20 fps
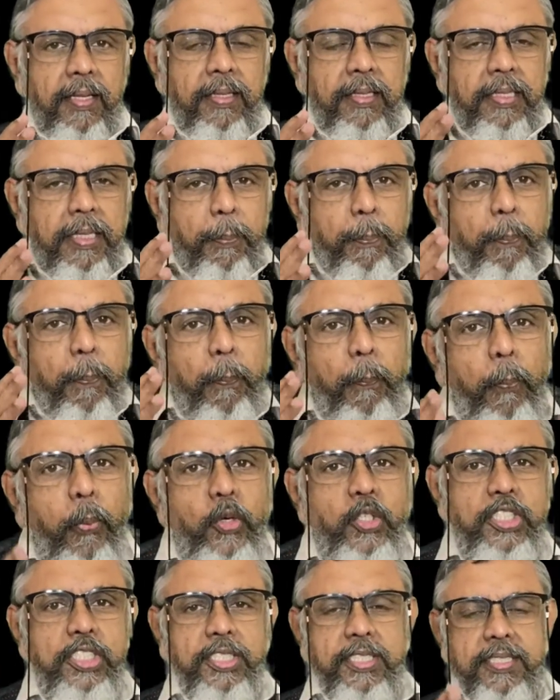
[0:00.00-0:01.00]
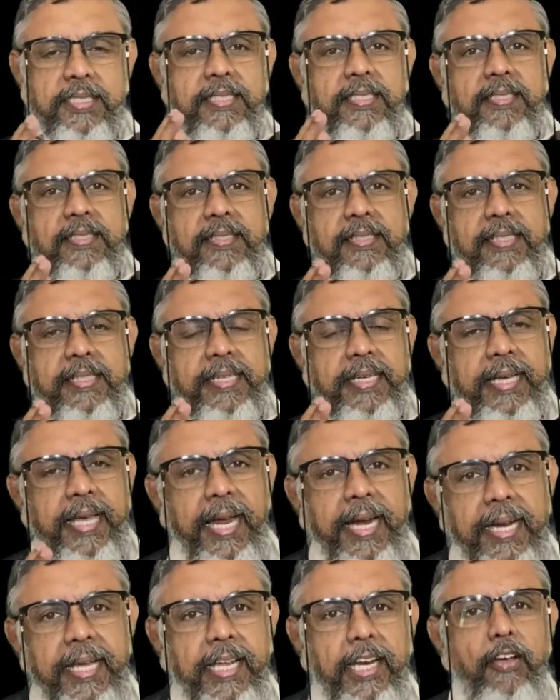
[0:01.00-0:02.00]
The push
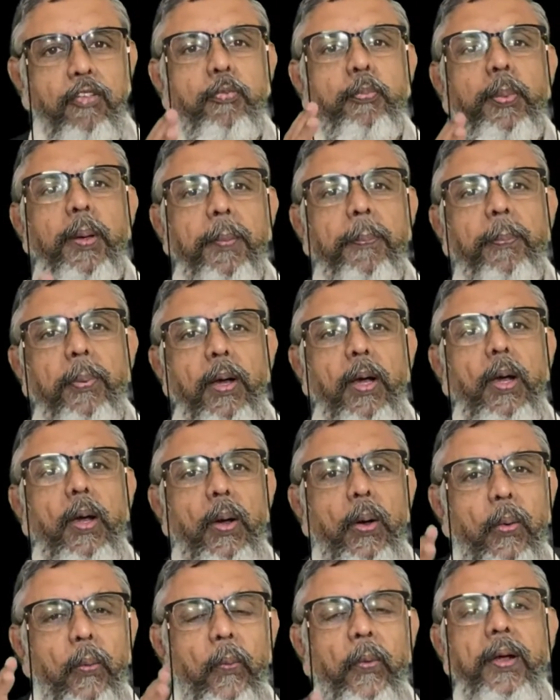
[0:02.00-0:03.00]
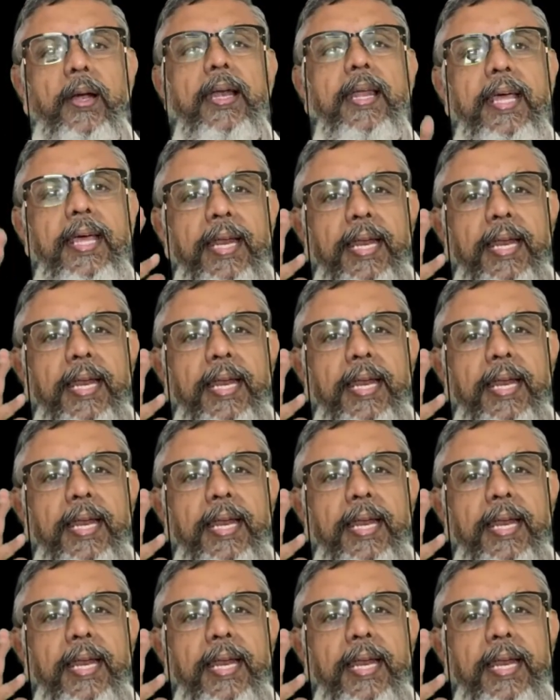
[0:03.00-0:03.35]
category of people only